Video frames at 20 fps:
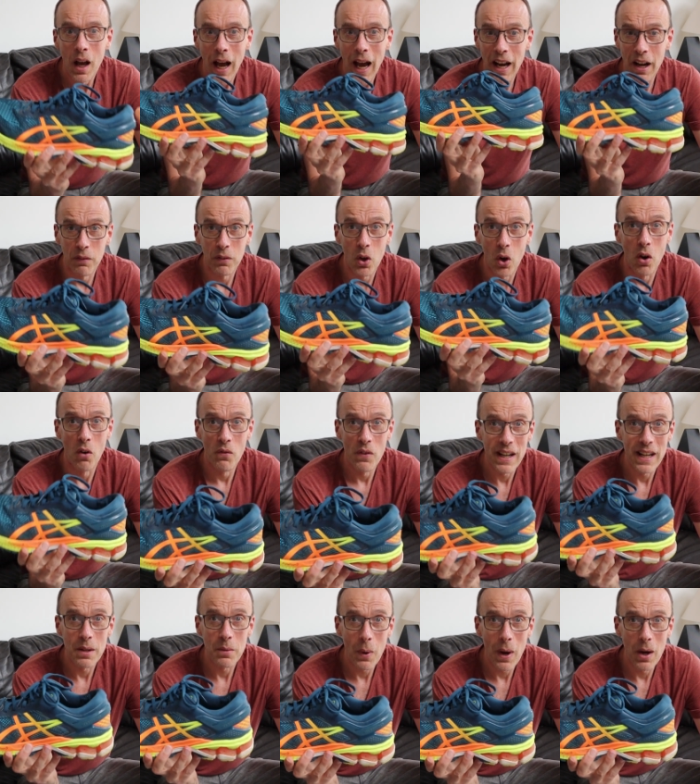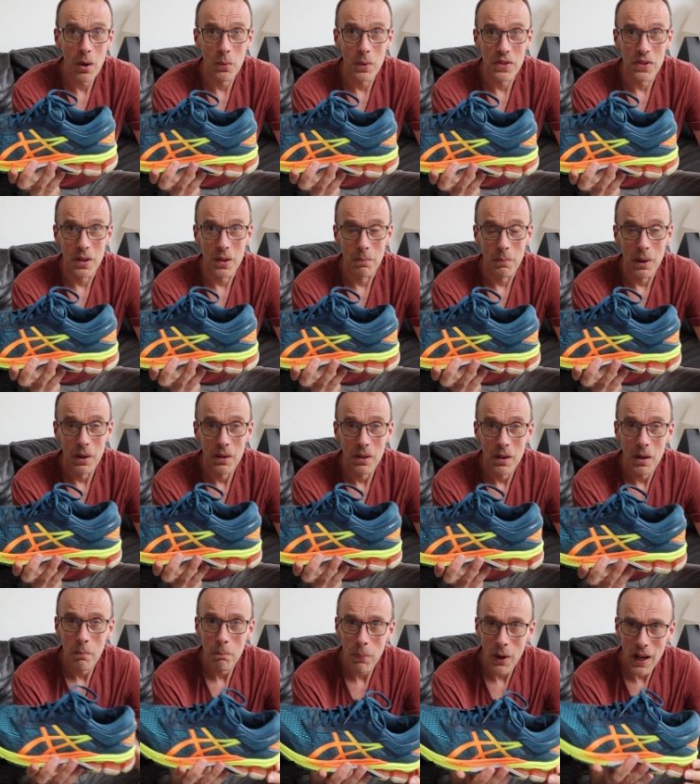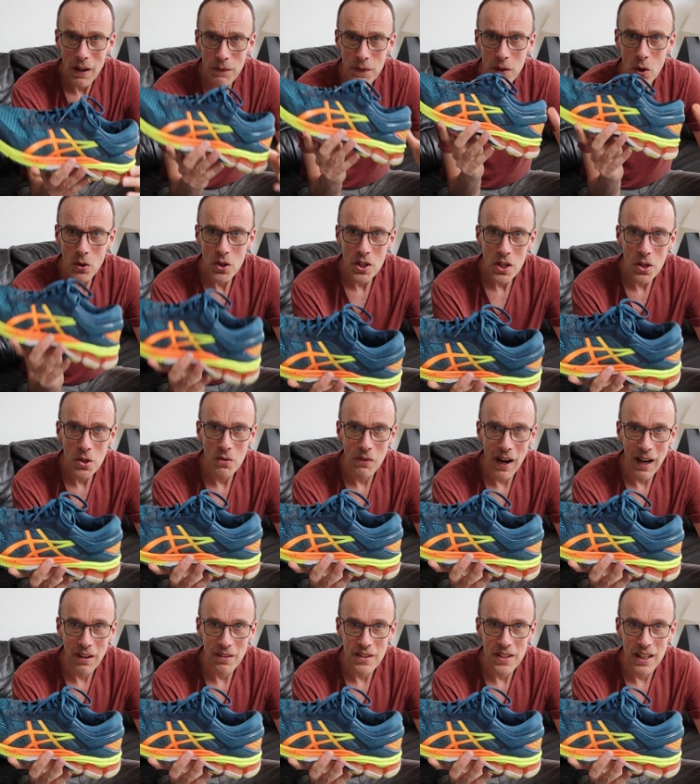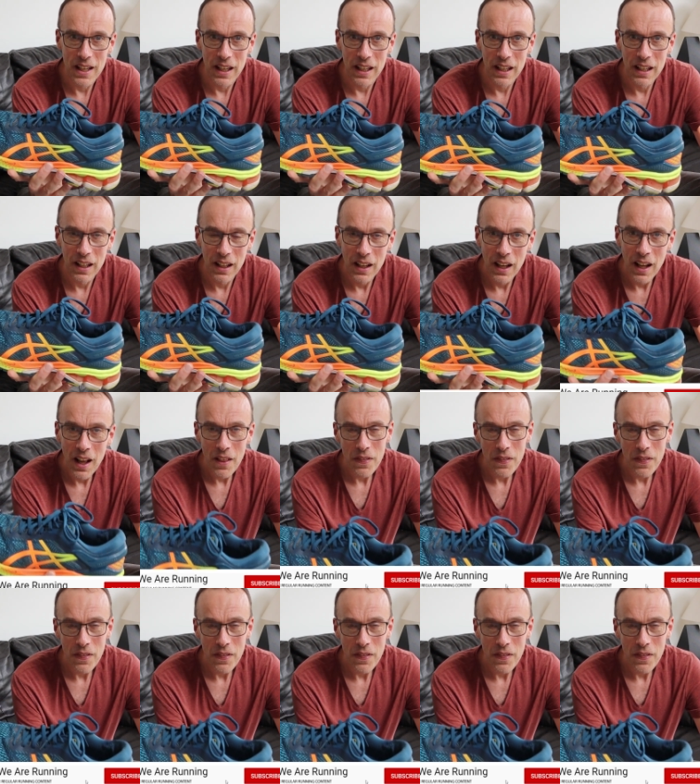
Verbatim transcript: And I've got on really well with them. But if you're new round here,